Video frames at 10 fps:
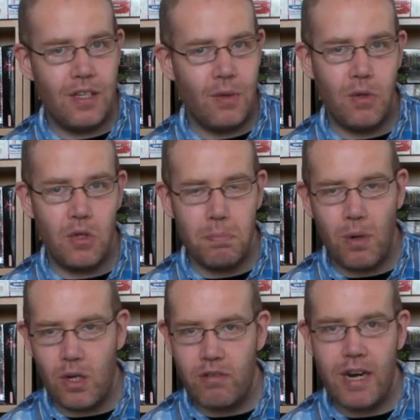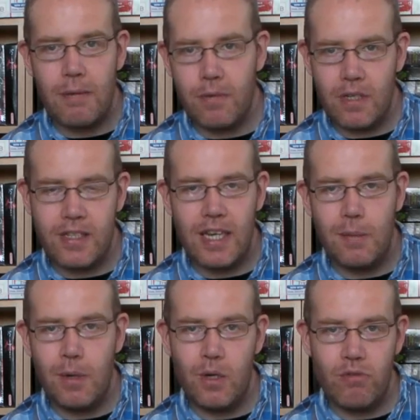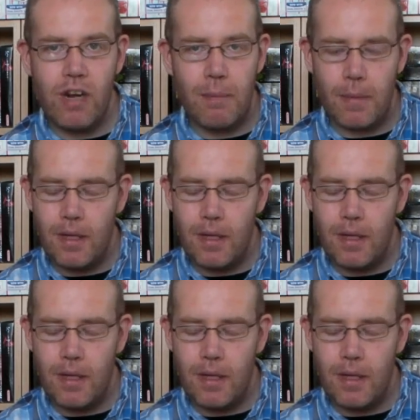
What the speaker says: I don't want to just buy crap for the sake of buying crap.